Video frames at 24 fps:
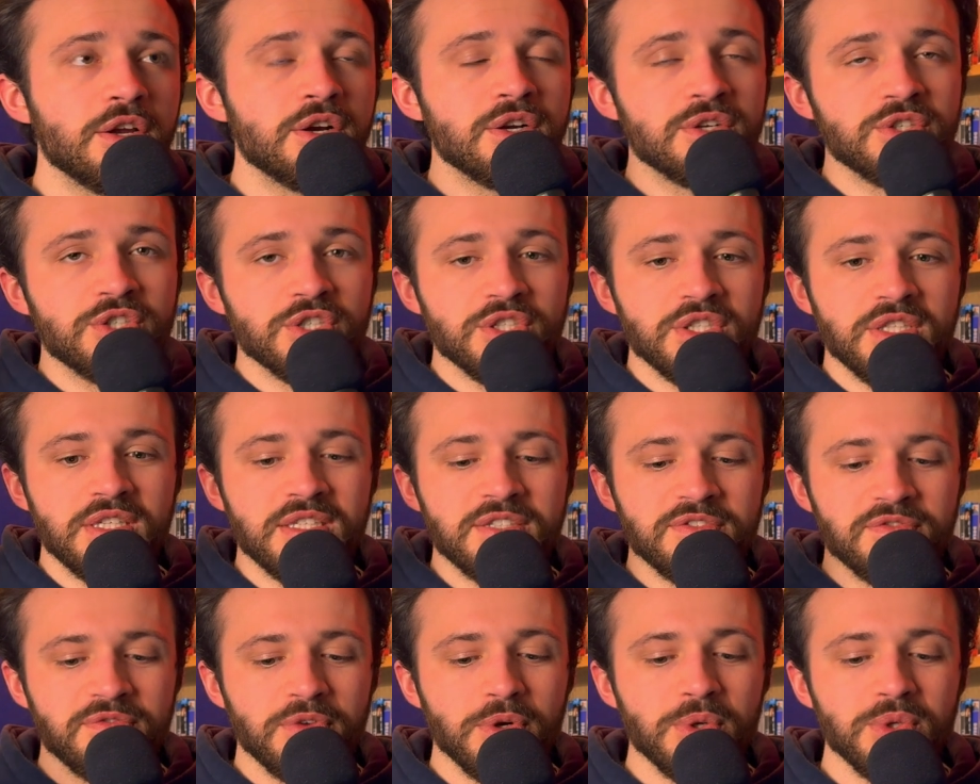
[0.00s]
And they're just
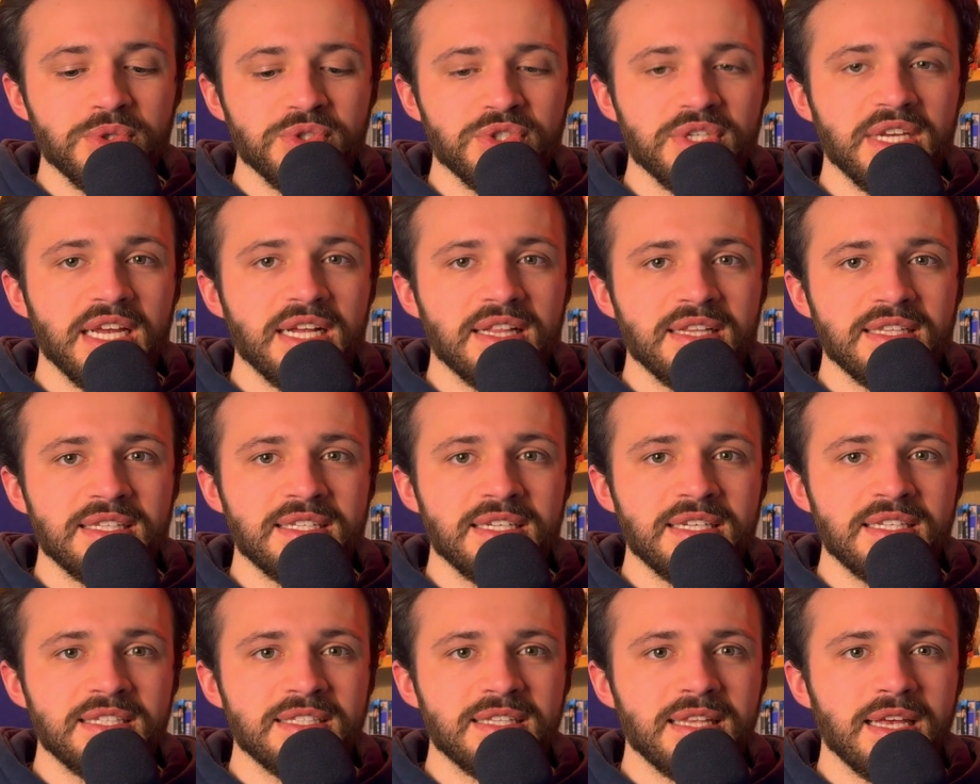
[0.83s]
these full
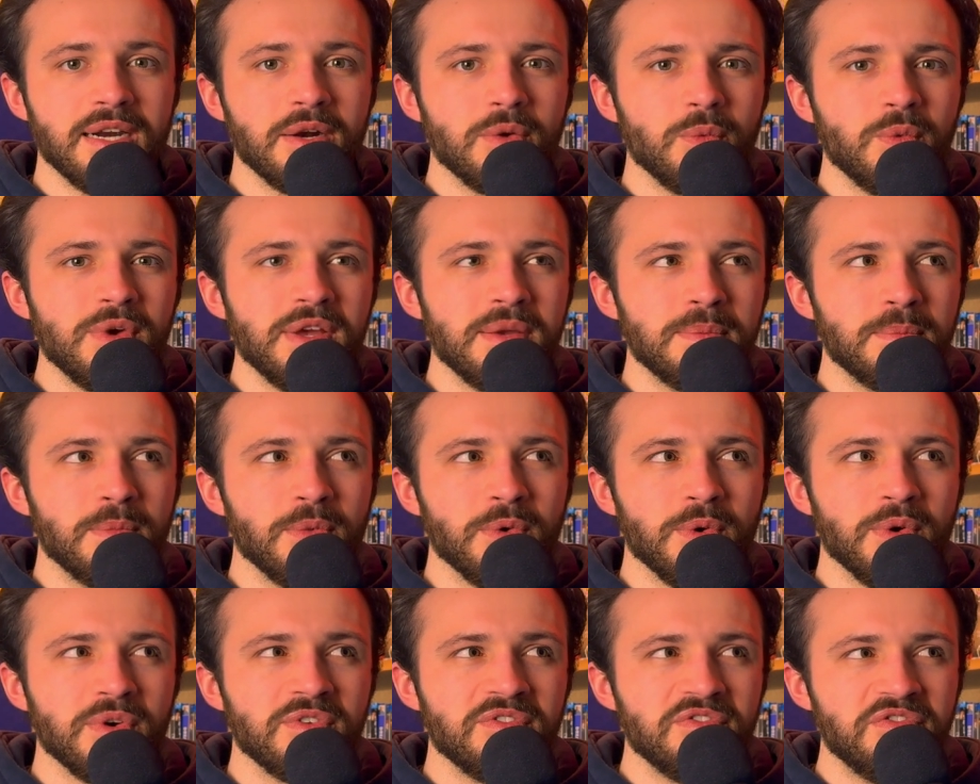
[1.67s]
skeletons that are way
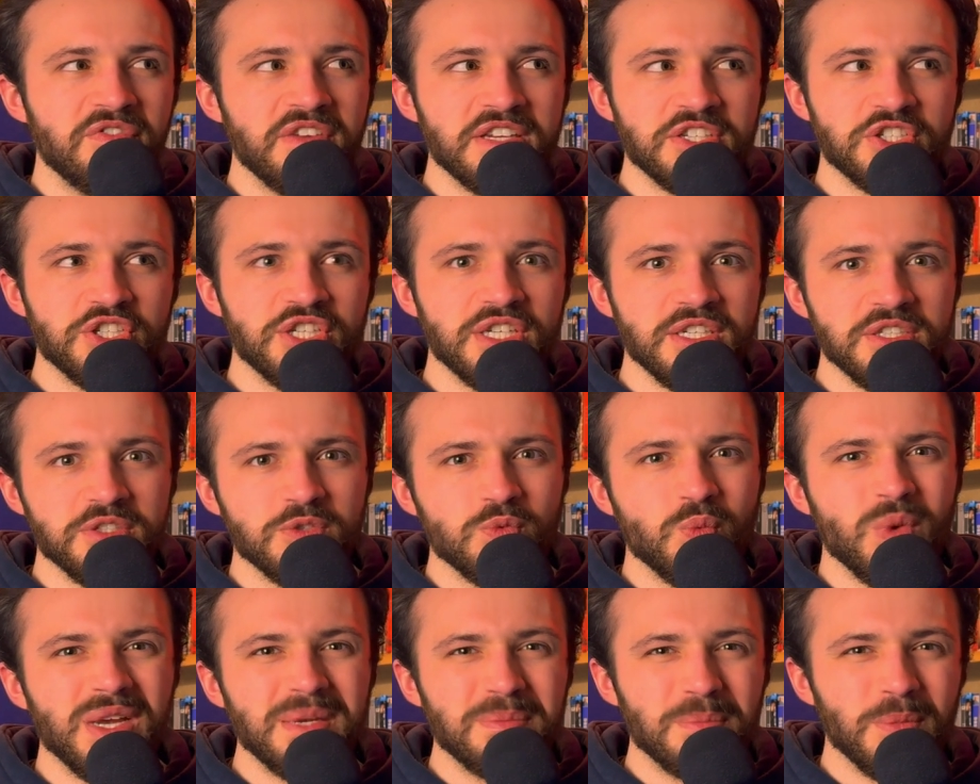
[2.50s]
more
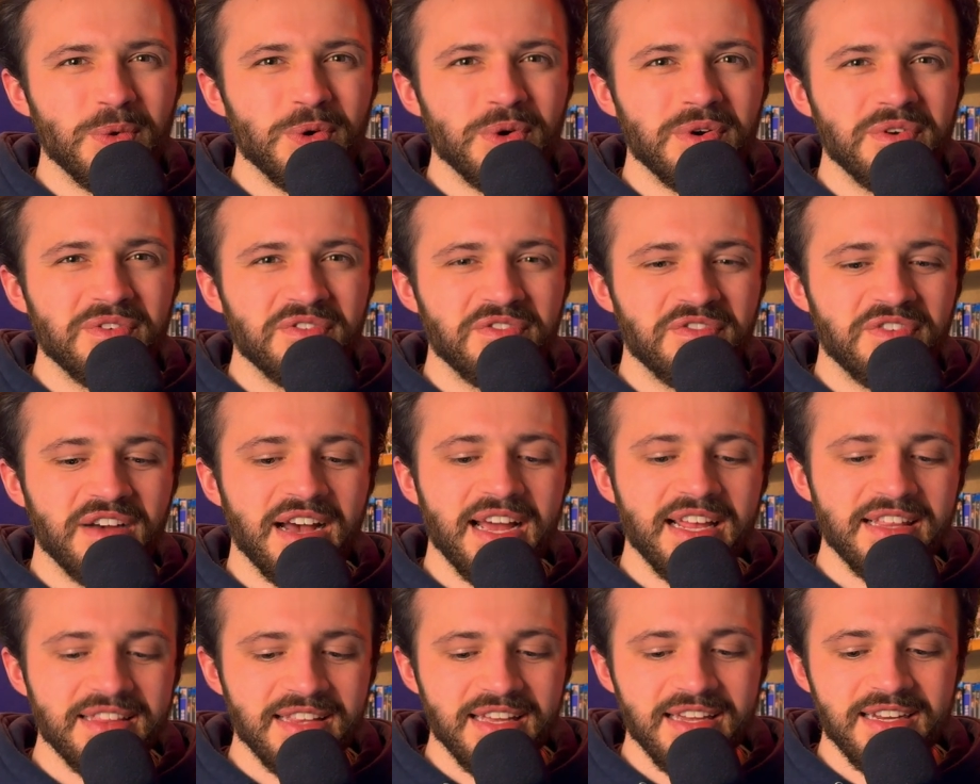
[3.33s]
vicious, way more
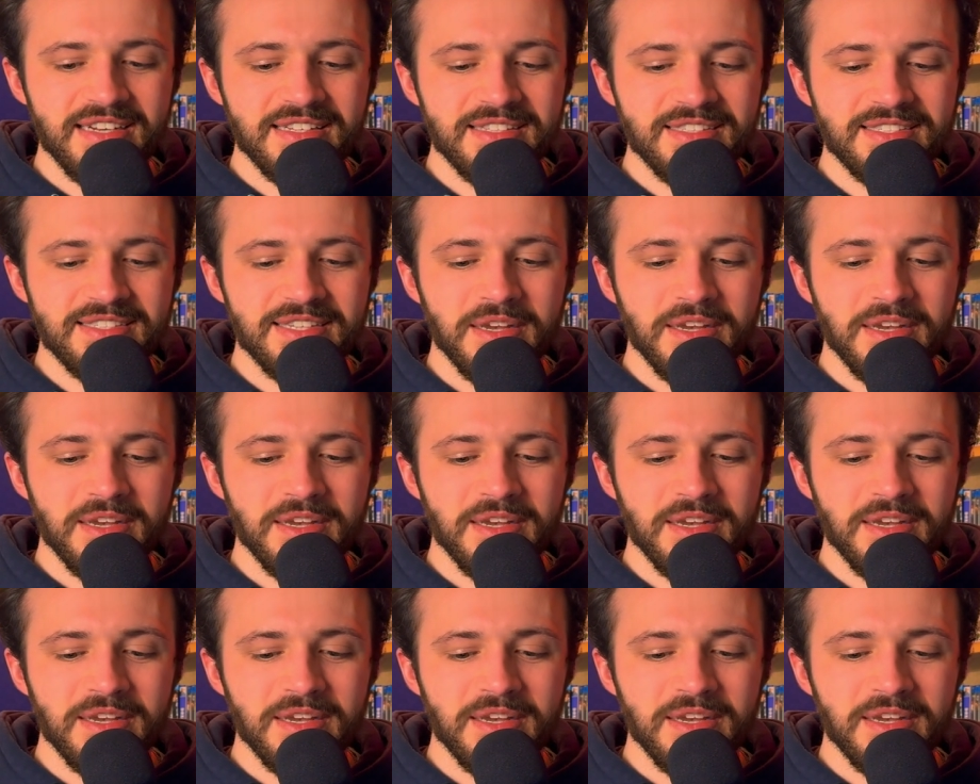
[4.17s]
violent.